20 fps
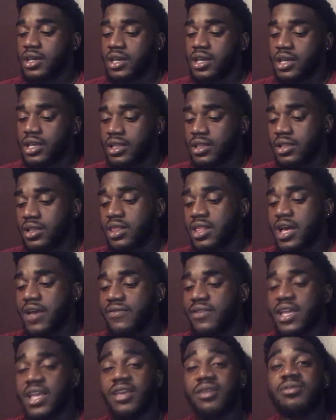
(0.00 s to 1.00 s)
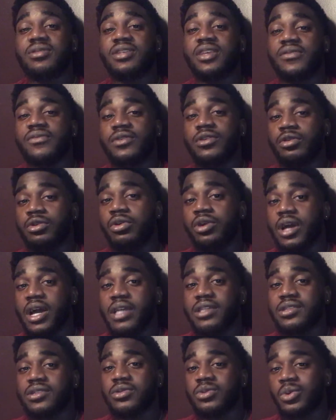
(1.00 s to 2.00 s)
and the light that he has given you
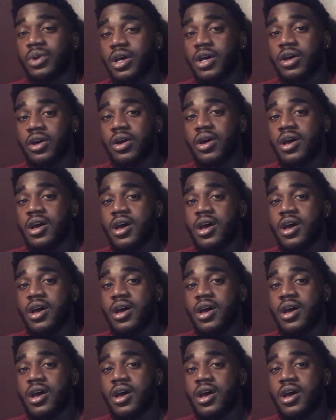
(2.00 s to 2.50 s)
guys as well.